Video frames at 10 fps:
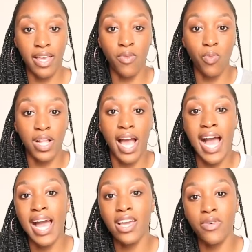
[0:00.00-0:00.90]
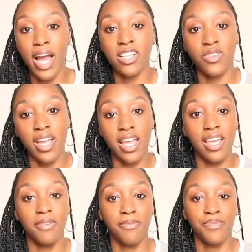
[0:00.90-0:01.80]
And when I
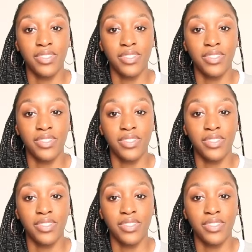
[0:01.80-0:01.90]
graduated